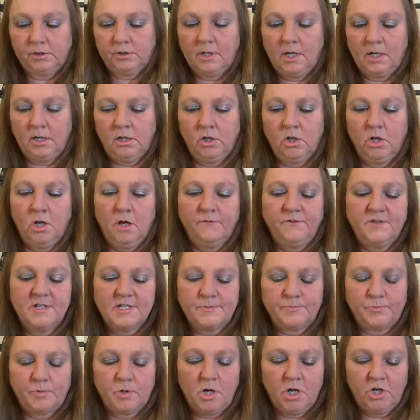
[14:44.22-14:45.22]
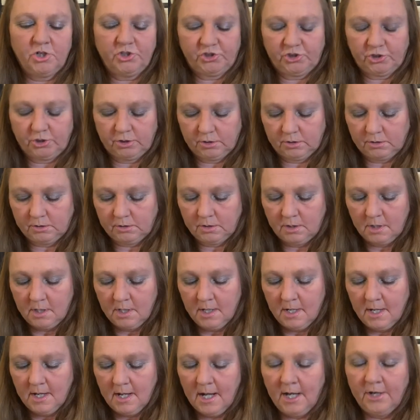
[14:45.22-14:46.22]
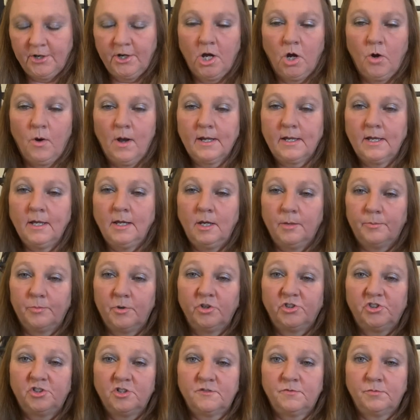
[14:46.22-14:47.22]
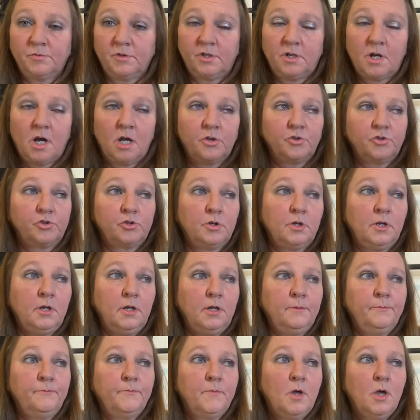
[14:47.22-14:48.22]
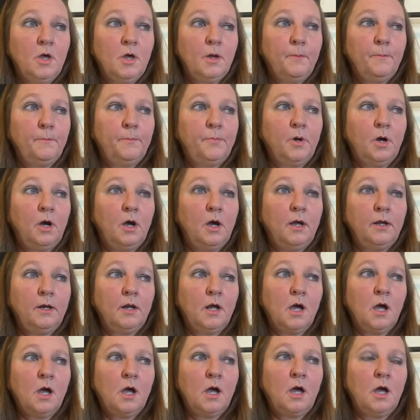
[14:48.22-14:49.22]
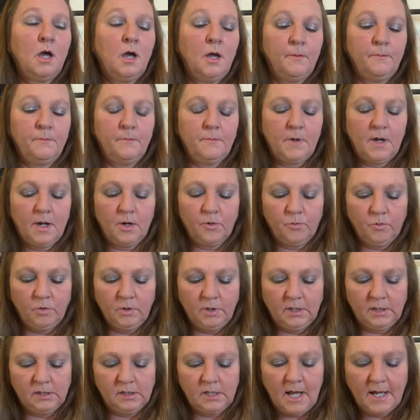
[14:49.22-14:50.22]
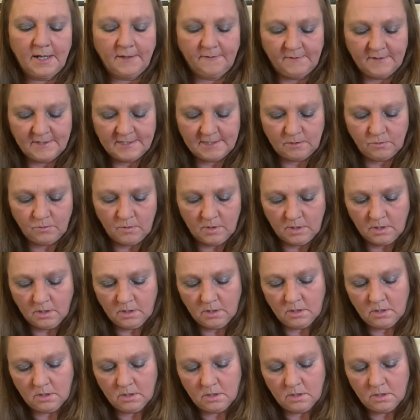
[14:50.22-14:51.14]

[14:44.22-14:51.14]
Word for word: I love this brush. I know I can get brushes from the Dollar Tree, but um, I really like this one.